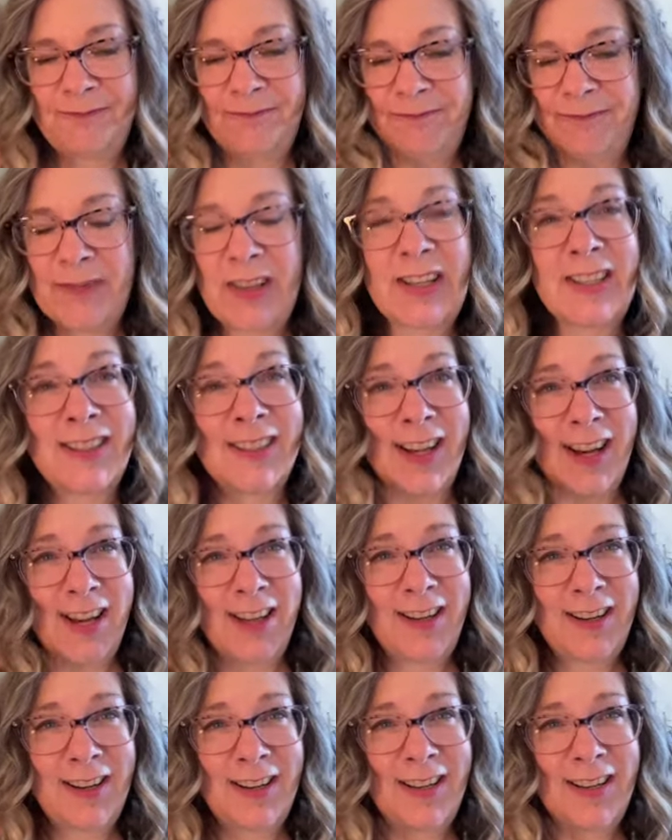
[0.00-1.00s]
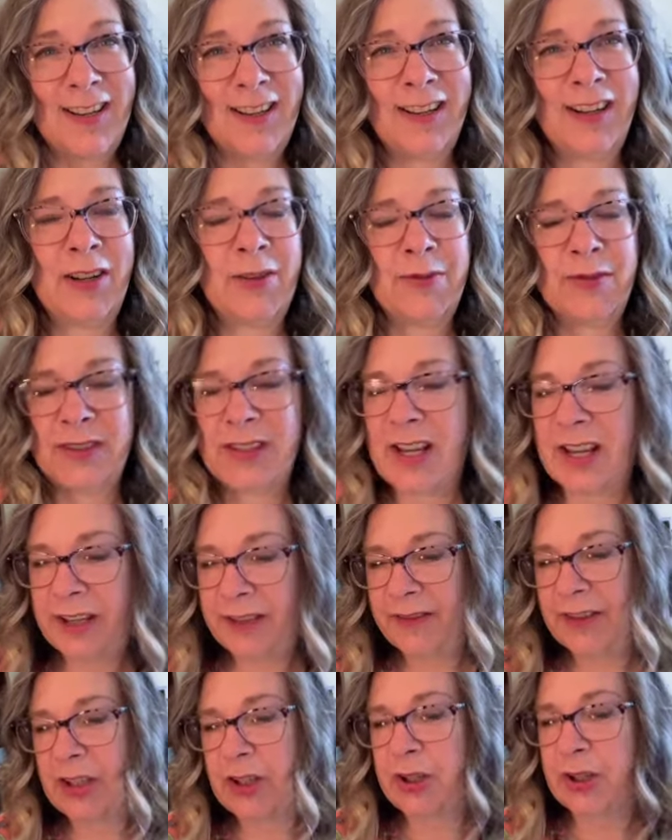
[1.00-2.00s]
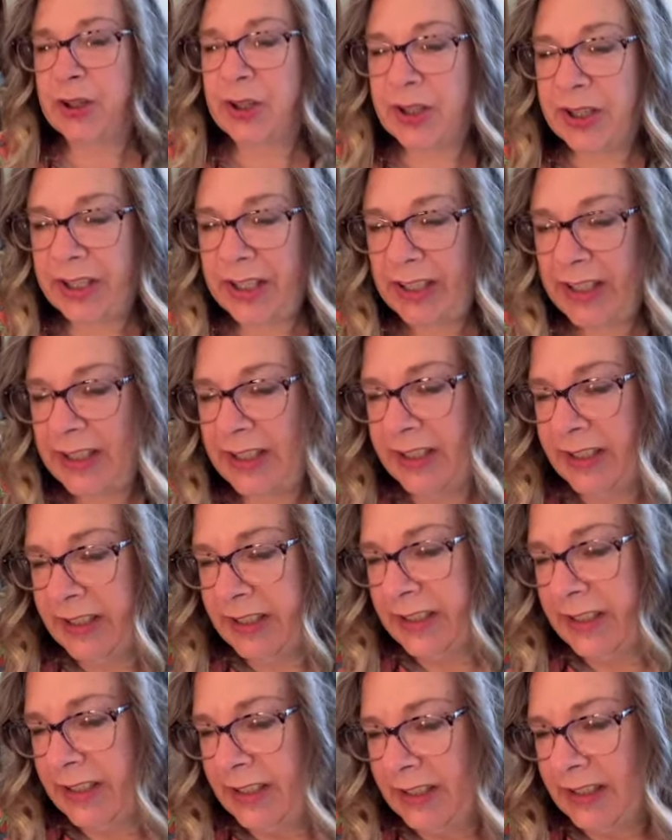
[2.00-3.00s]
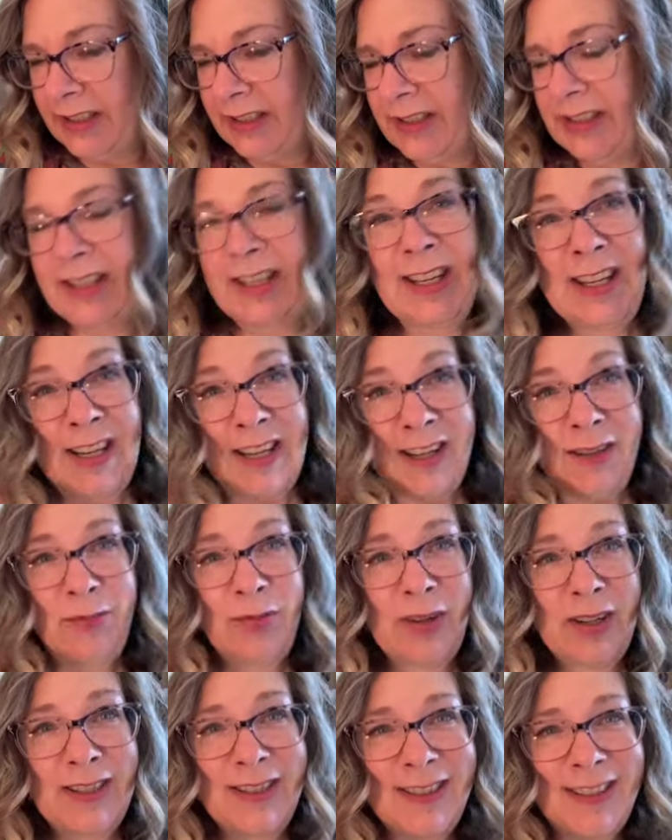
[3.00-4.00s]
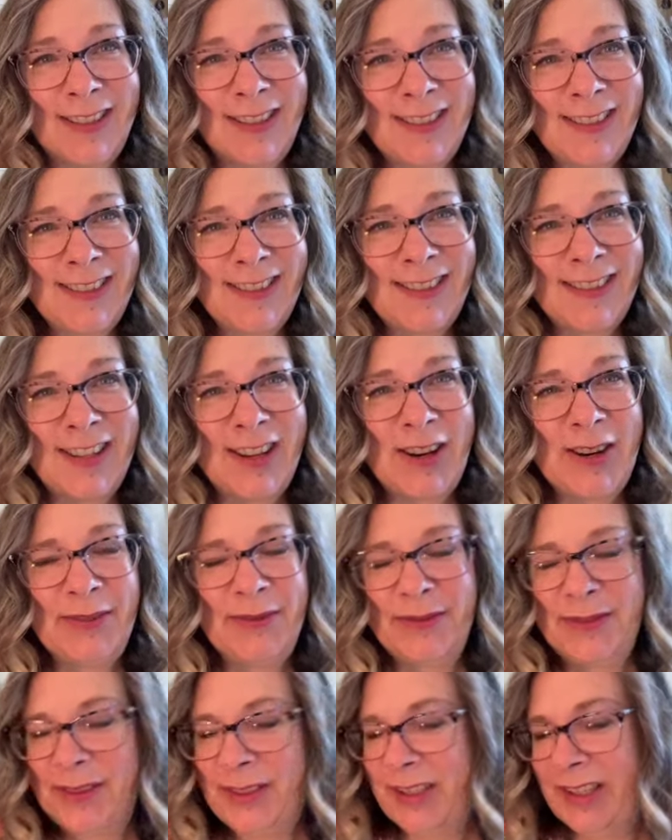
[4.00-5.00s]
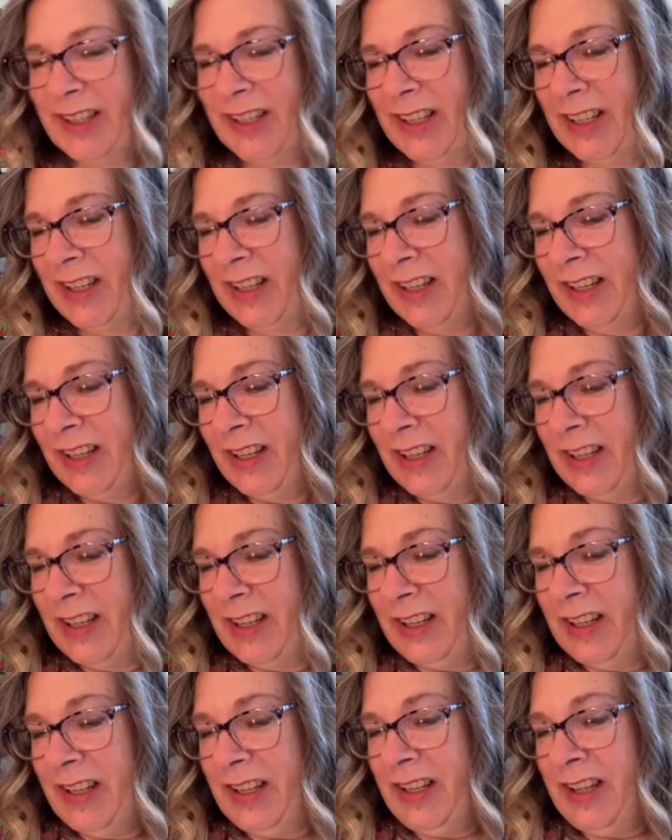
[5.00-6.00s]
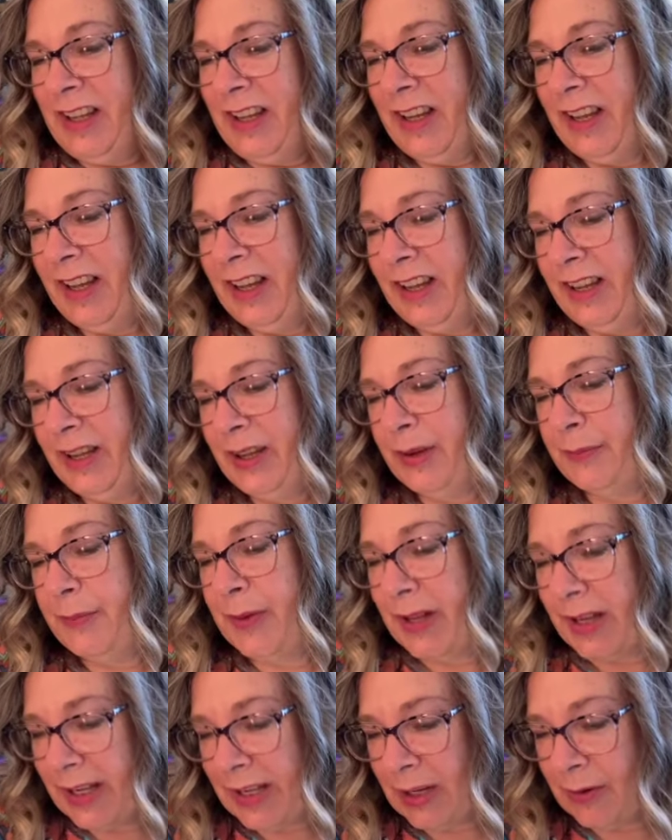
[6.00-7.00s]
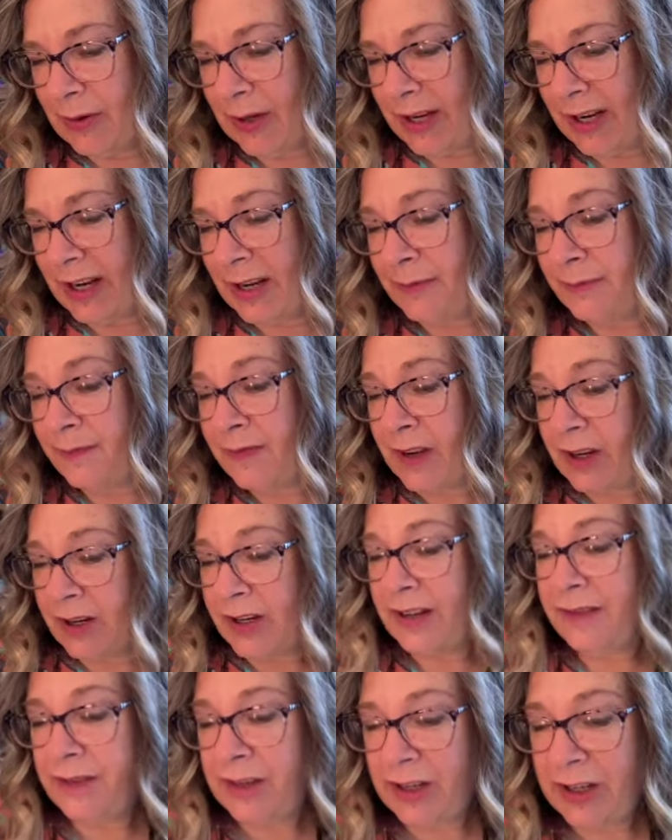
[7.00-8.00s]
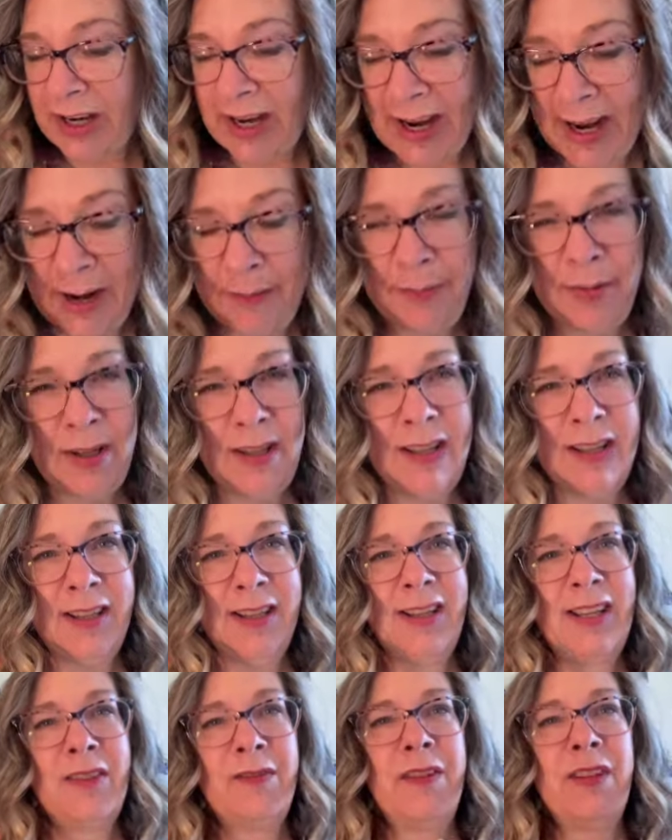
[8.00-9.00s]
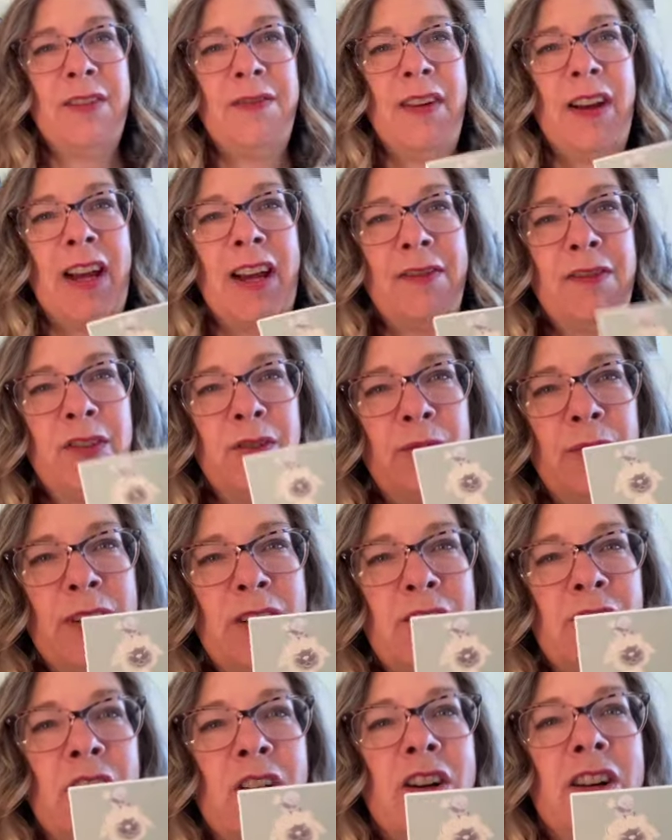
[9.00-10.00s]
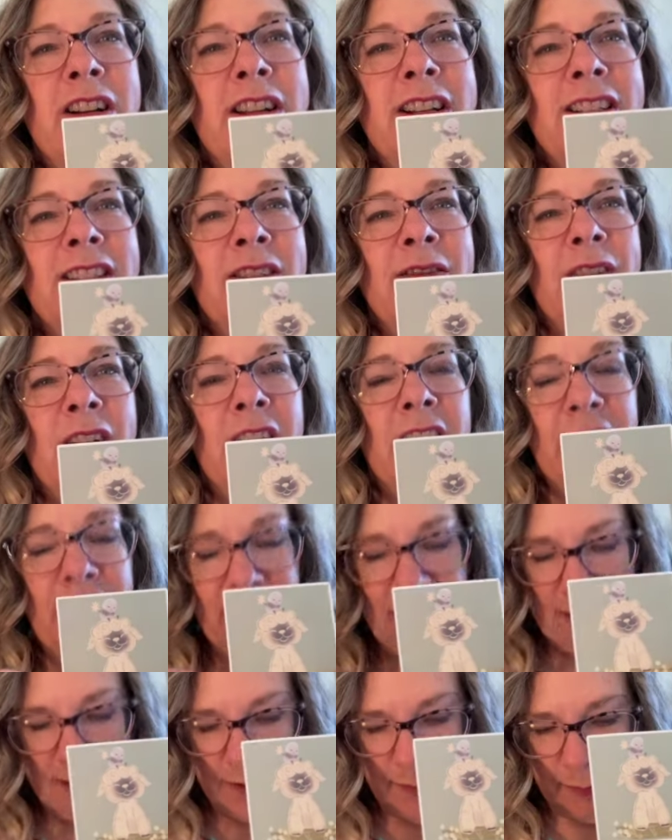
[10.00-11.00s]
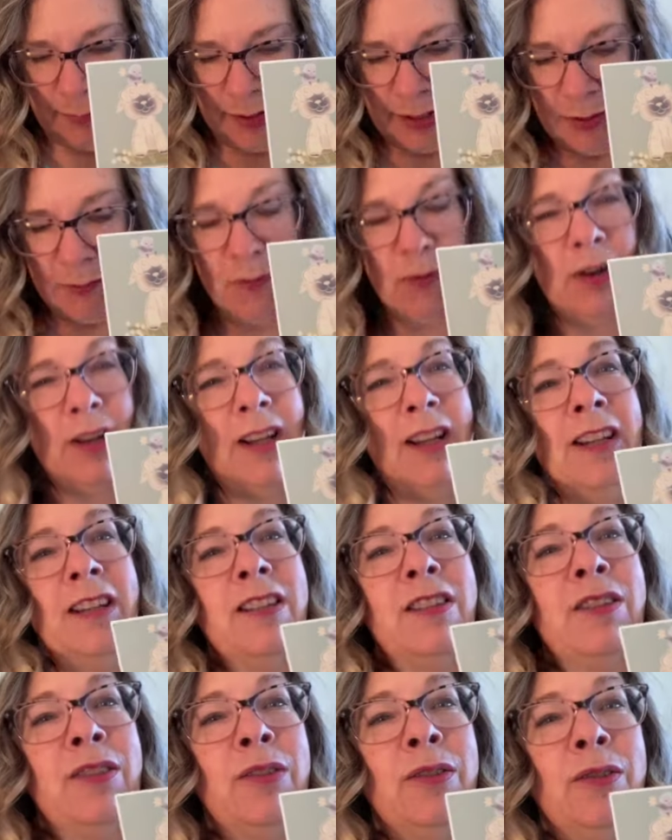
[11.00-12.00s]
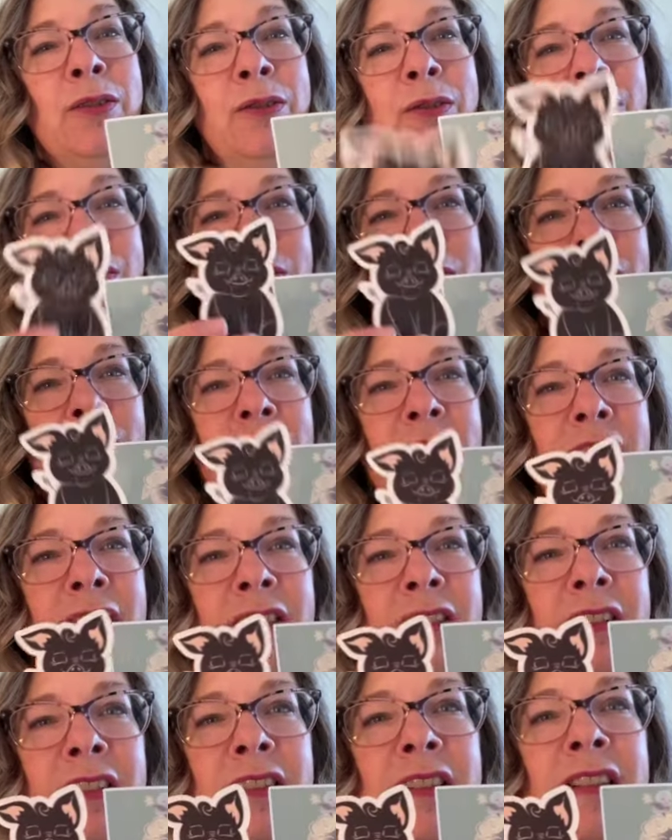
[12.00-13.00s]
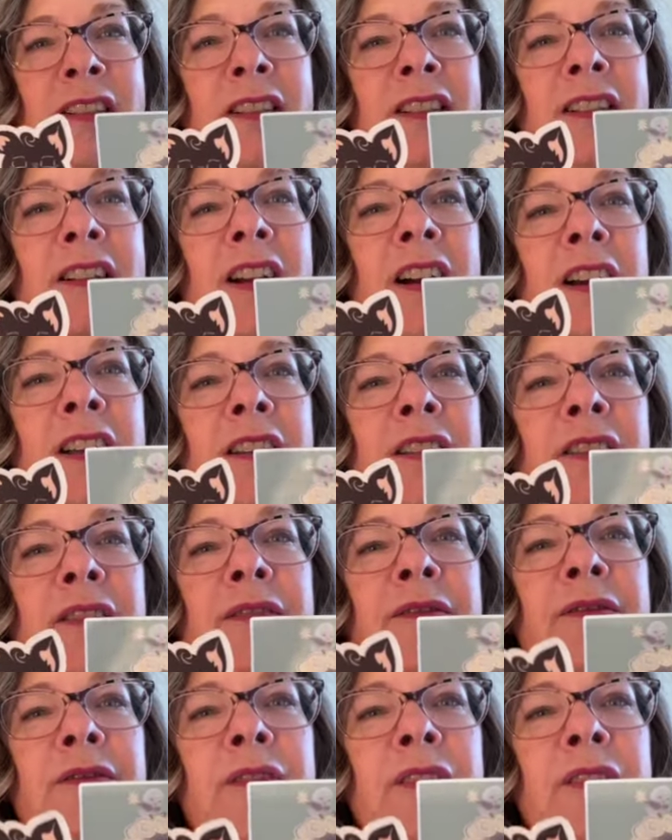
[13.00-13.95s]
excited and I was kind of in a hurry to get it printed and stuff. But anyway, I'm very, very happy. Even if I have to redraw it, it's fine. But I wanted to kind of